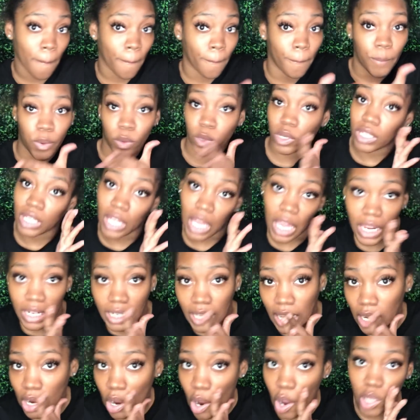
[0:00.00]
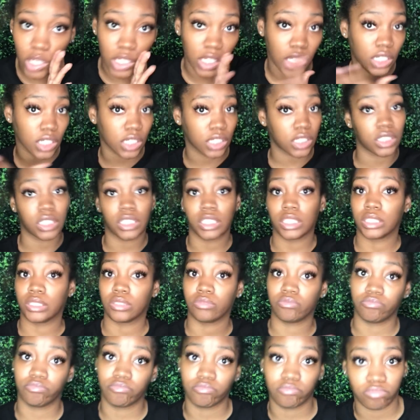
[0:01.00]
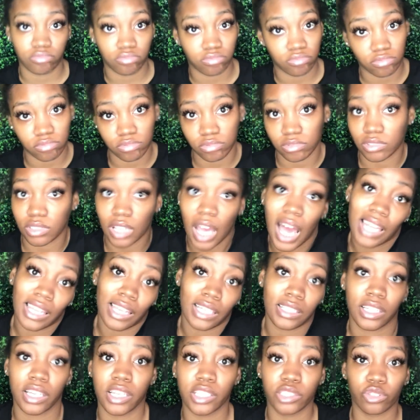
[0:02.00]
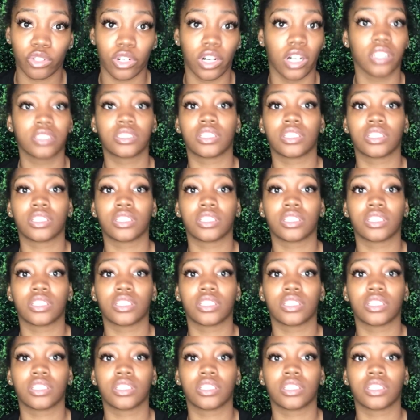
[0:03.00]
borderline alcoholic. I like to get drunk,